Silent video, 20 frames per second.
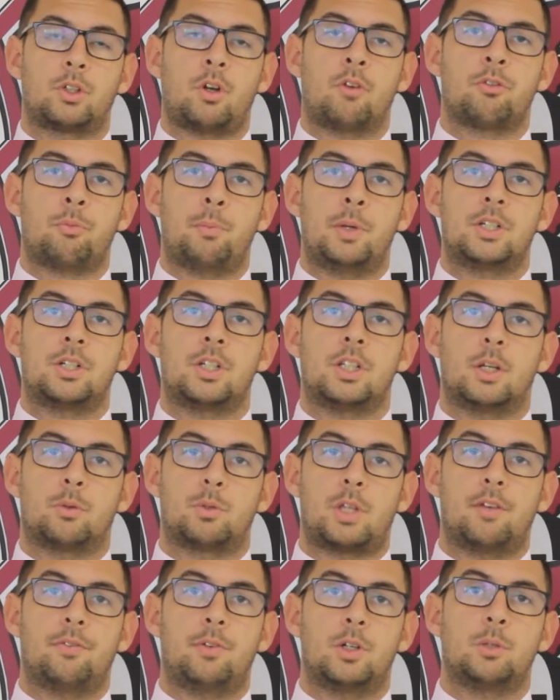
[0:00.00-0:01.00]
confirmation that
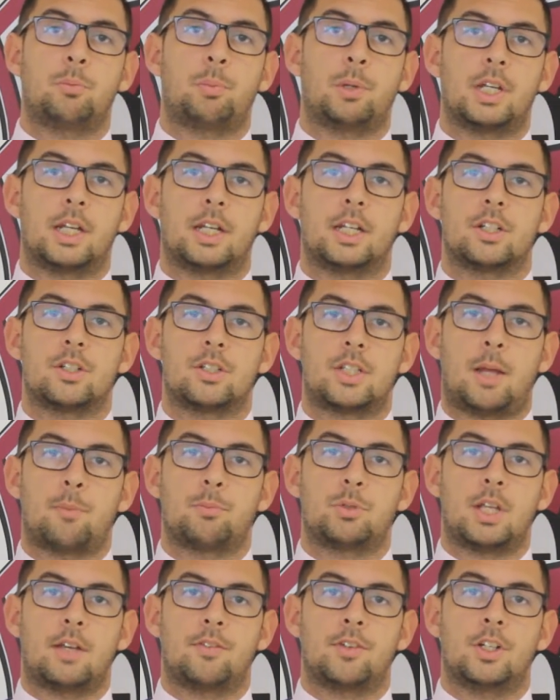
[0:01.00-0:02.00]
they'll definitely be in at
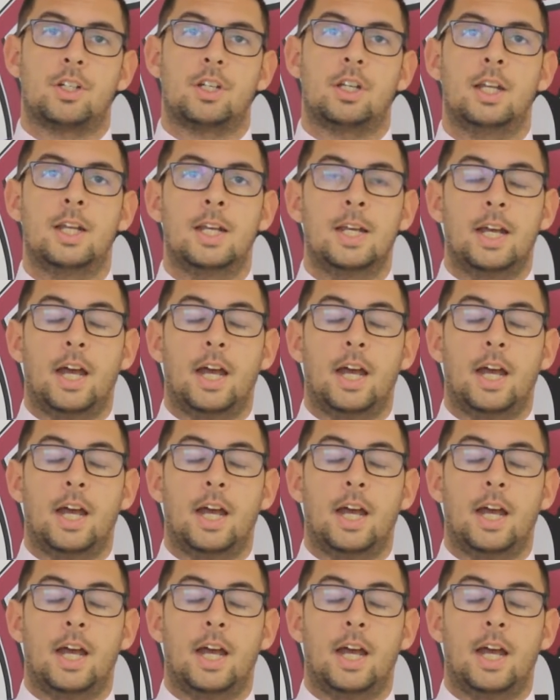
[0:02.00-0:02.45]
step 7,